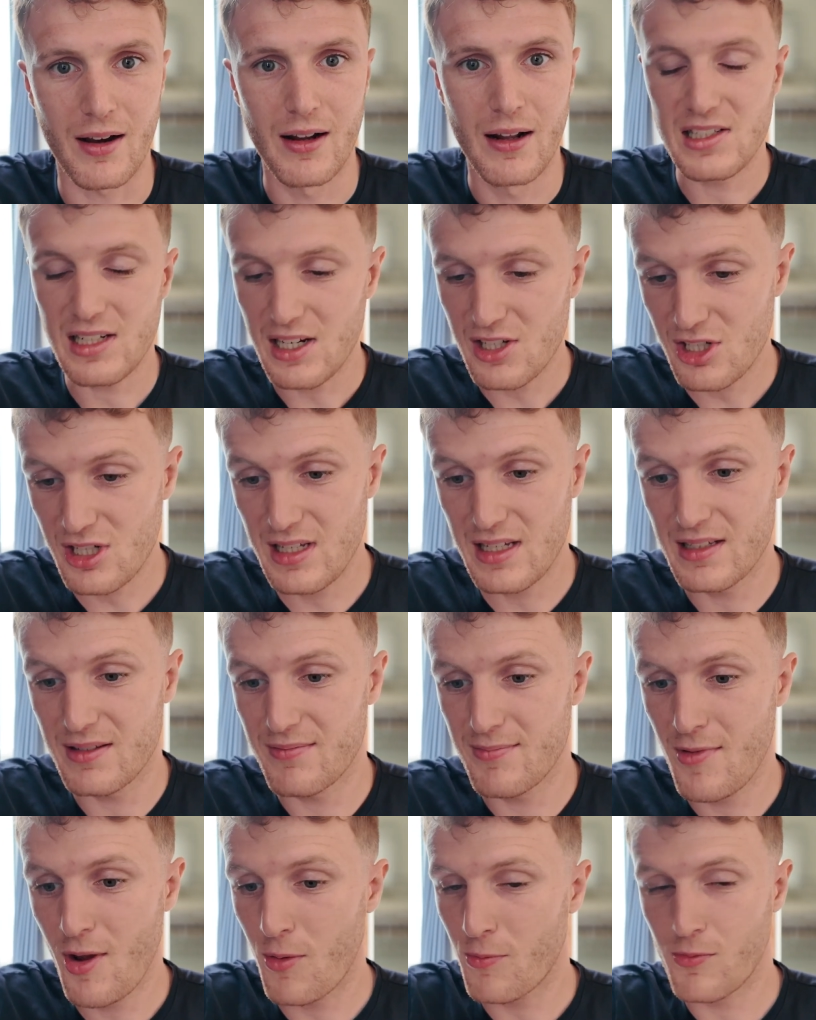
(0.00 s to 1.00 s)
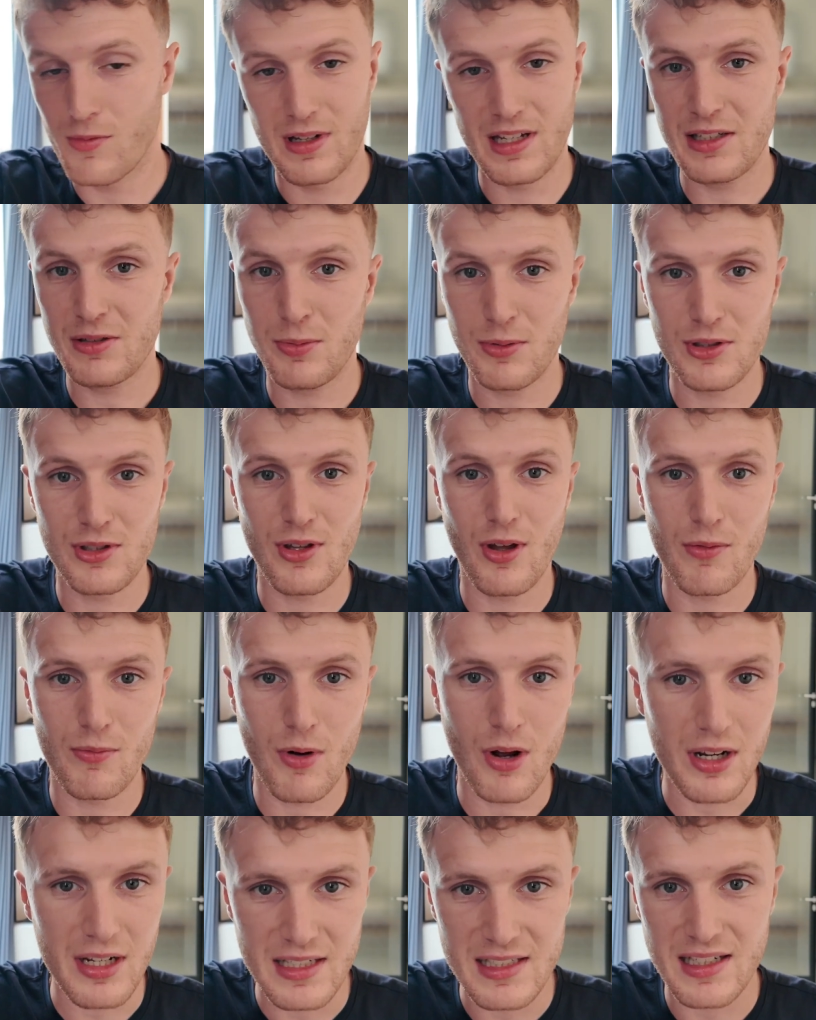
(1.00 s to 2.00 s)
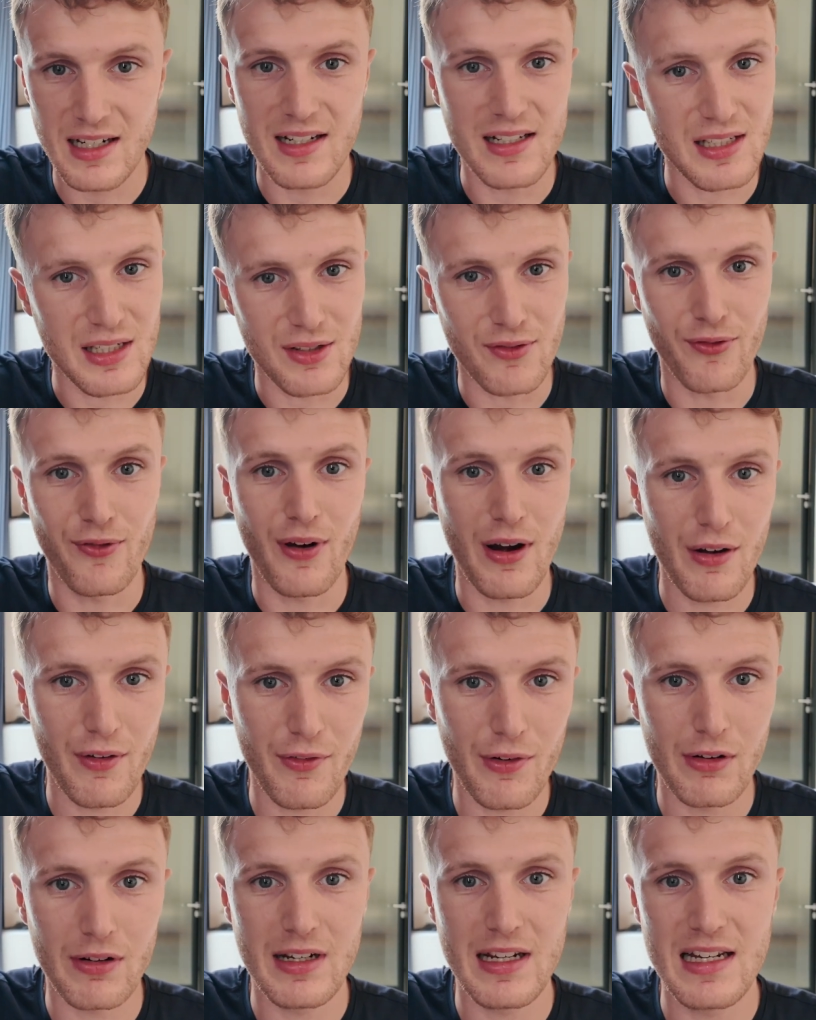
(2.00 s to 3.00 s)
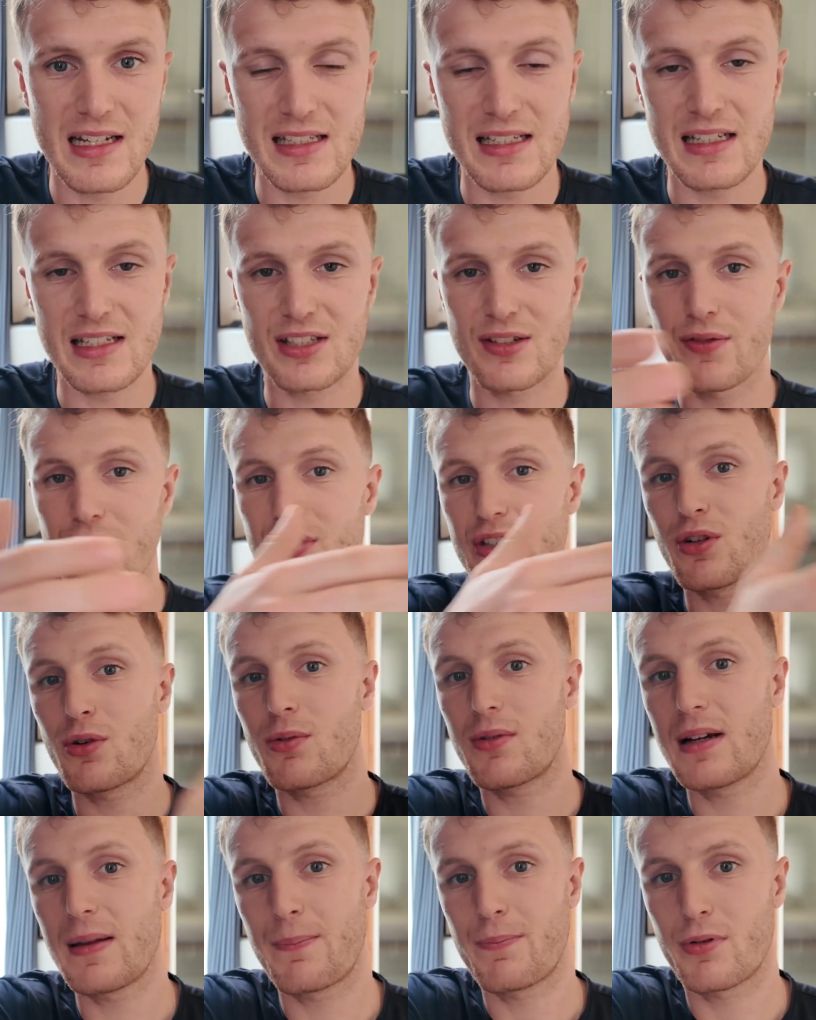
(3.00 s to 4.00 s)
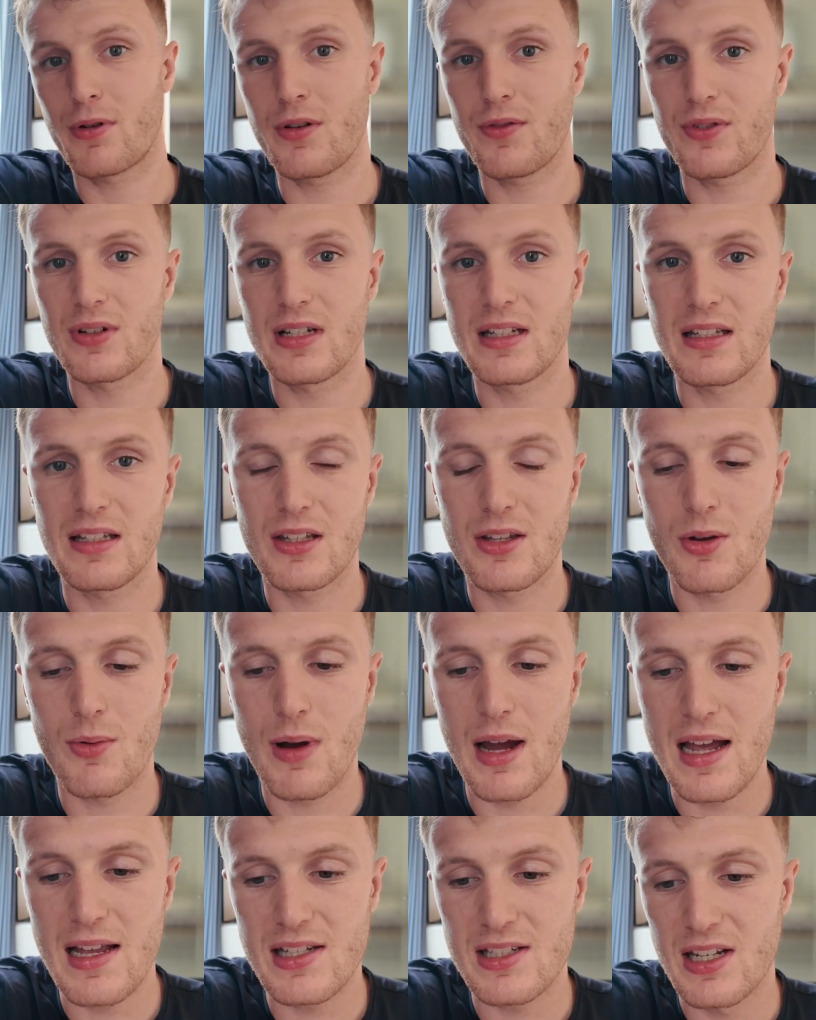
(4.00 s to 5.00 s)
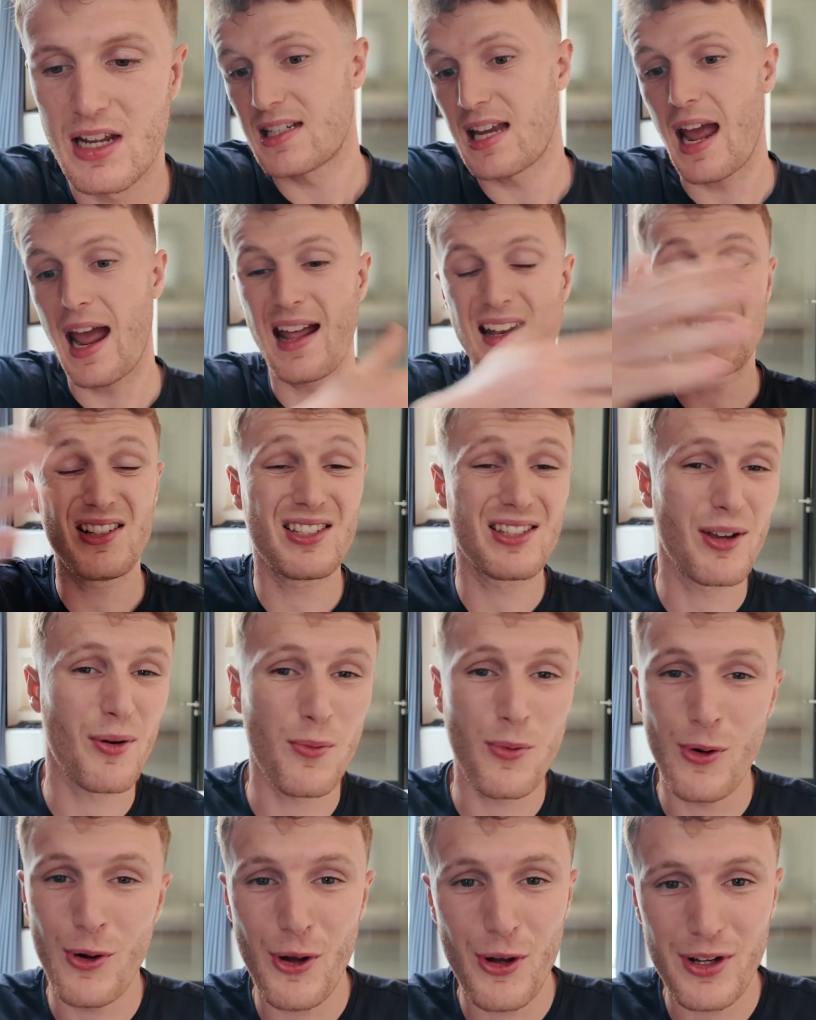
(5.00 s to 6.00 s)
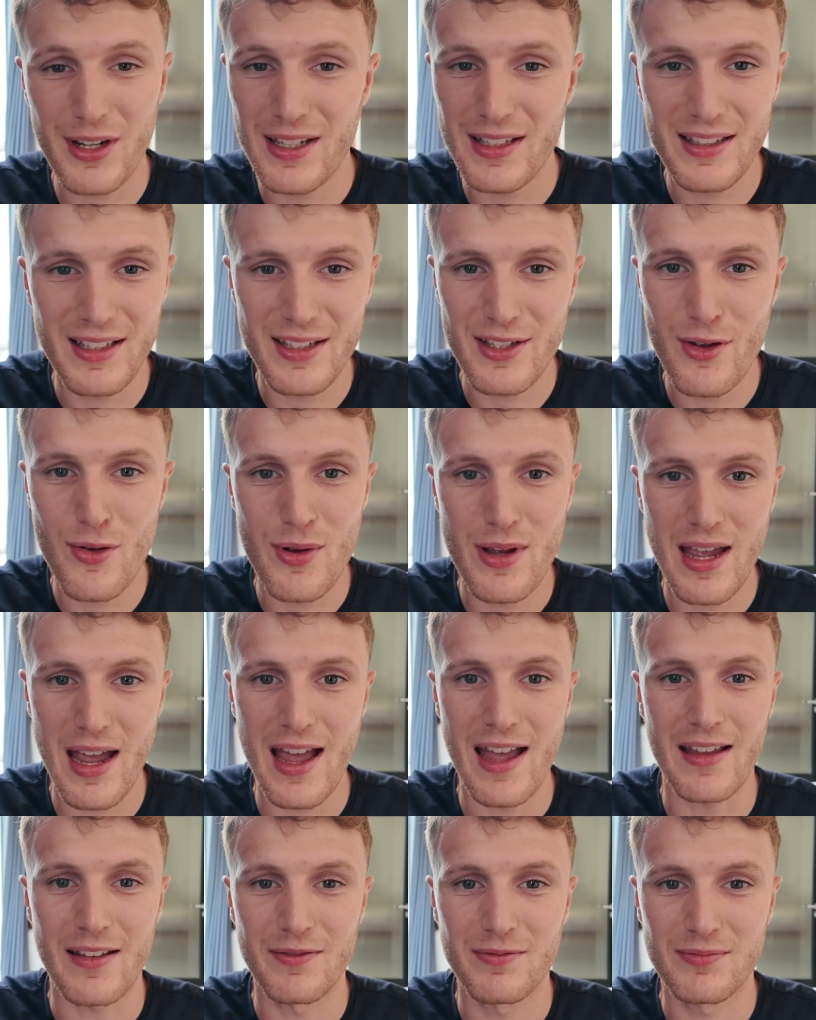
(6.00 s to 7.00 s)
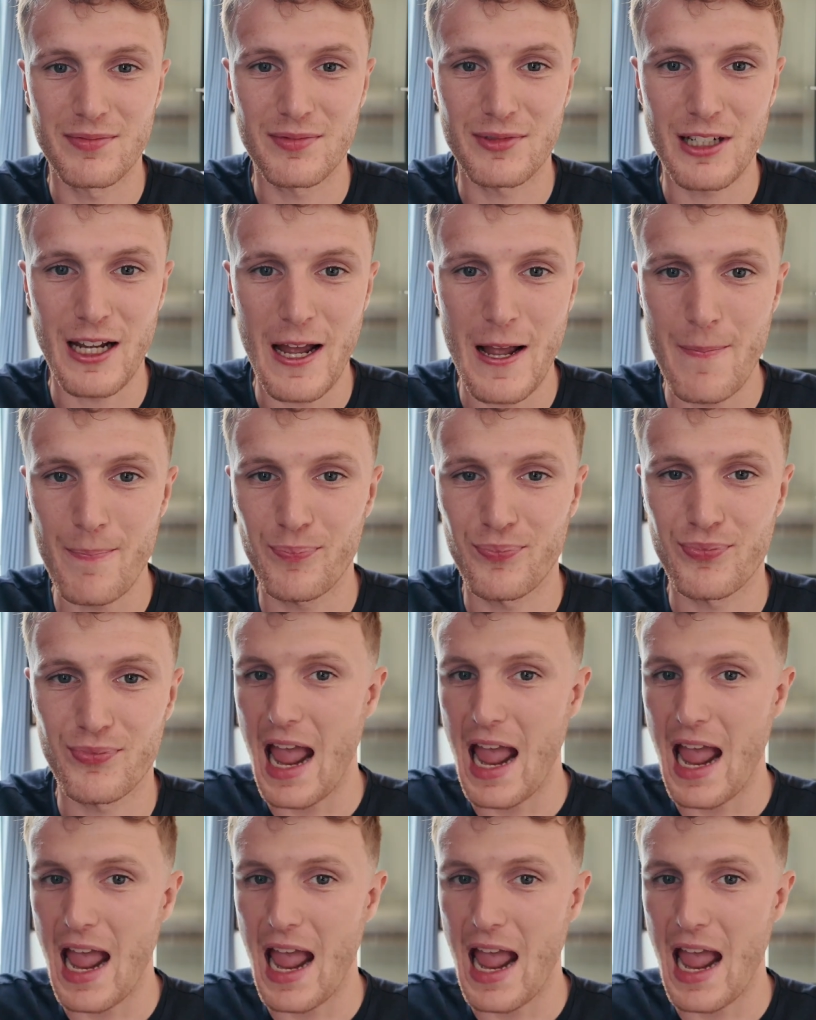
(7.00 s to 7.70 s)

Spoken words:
It's actually not, this one's not rocket science. It's very easy. It's stuff that's already proven in the US, tends to work in the UK, okay?